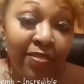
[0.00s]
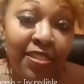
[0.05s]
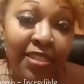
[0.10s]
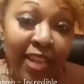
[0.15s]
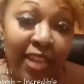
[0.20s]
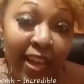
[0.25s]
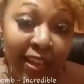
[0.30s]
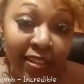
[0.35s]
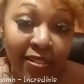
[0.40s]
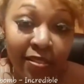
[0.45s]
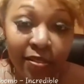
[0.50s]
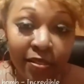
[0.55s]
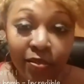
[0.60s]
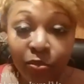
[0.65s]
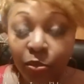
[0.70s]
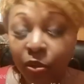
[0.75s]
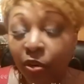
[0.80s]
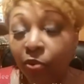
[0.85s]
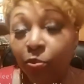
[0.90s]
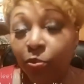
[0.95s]
then you have
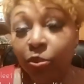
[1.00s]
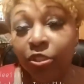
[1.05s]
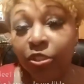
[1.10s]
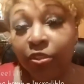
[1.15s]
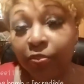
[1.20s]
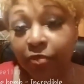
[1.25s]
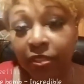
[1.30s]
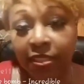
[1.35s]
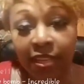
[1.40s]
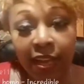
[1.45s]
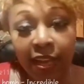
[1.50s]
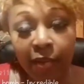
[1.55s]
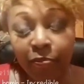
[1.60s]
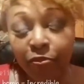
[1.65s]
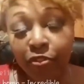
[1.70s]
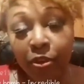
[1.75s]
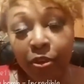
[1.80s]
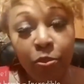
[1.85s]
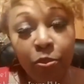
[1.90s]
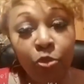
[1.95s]
sex, you know,
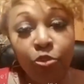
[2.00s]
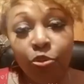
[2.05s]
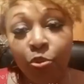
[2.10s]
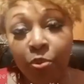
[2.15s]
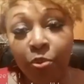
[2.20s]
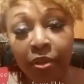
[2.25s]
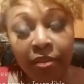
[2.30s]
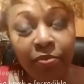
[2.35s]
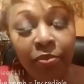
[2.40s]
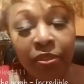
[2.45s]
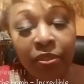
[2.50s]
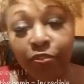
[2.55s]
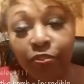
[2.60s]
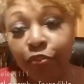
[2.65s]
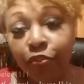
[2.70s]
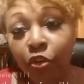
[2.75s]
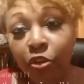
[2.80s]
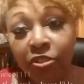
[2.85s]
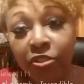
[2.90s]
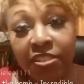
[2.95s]
whichever time frame you
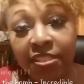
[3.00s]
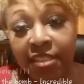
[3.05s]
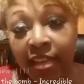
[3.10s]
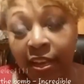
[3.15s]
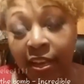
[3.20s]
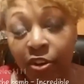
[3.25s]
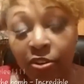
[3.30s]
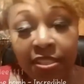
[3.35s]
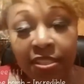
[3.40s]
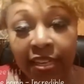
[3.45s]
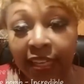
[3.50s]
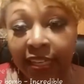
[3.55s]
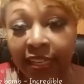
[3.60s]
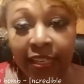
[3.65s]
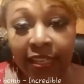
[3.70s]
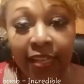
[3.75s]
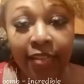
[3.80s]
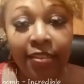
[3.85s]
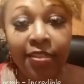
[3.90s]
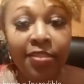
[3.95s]
do it, whether first
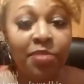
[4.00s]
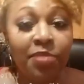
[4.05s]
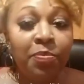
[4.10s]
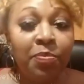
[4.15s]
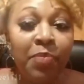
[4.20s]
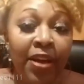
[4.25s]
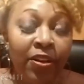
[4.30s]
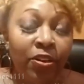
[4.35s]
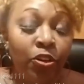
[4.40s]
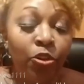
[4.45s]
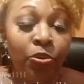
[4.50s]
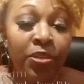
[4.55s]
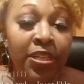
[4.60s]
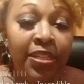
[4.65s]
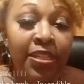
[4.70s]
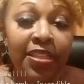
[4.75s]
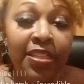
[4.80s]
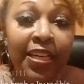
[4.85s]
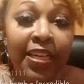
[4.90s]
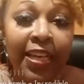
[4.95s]
day or second day, it doesn't
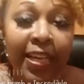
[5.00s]
matter.